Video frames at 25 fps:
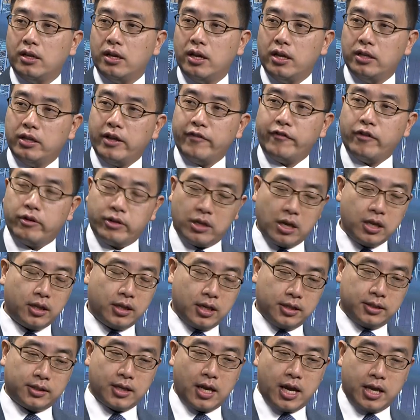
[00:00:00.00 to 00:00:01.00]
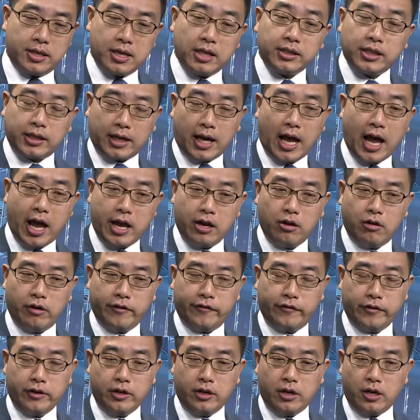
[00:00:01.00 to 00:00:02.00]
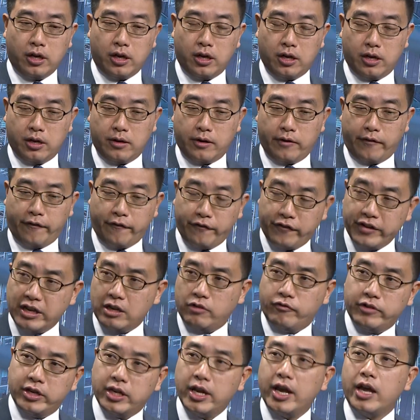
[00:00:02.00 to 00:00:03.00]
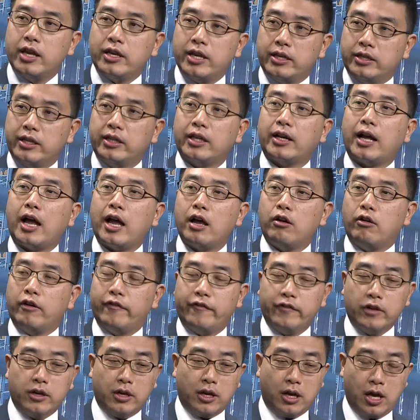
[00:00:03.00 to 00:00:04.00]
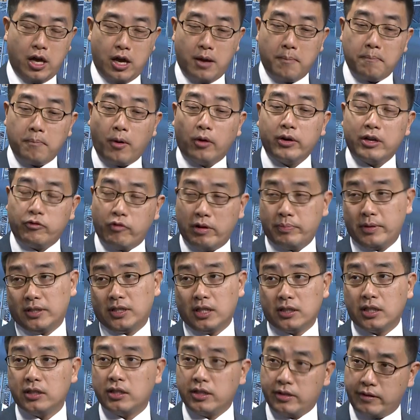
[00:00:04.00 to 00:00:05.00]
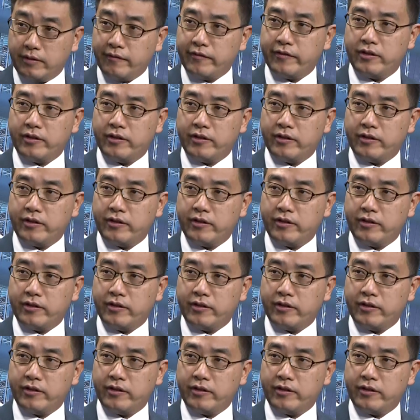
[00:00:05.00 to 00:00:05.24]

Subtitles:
And therefore, it is another kind of theory and another kind of body representative